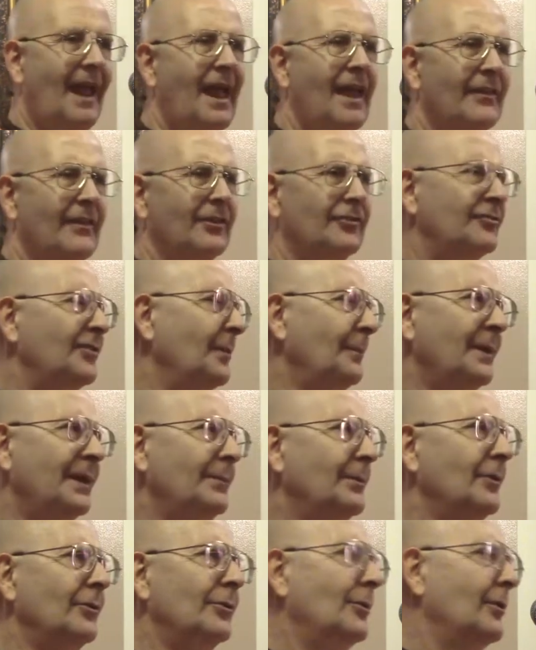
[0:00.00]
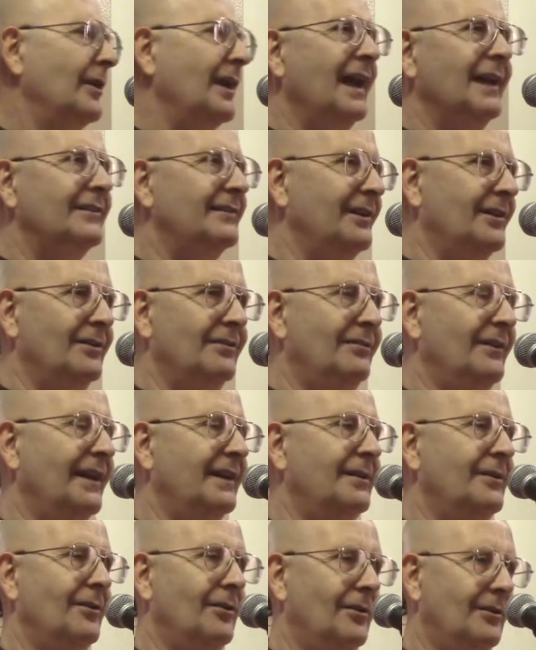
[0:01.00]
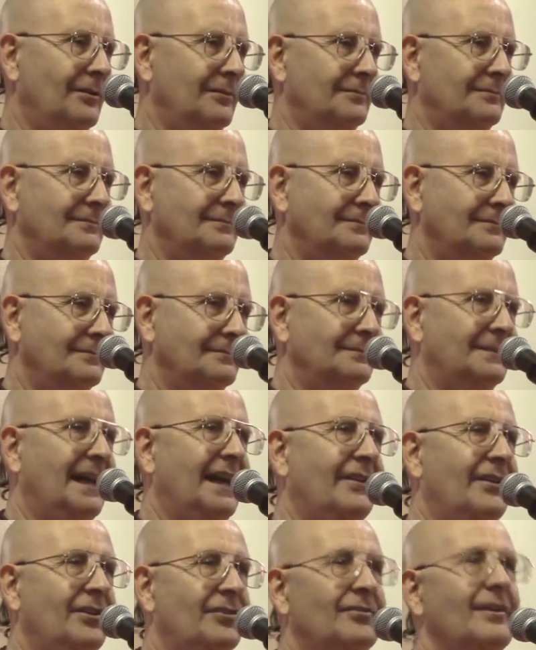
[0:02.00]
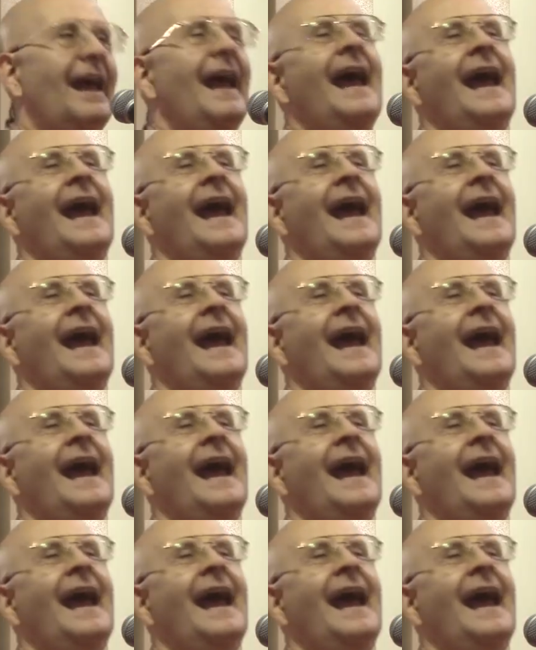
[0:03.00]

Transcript: There's some people who are not terrified at all by this,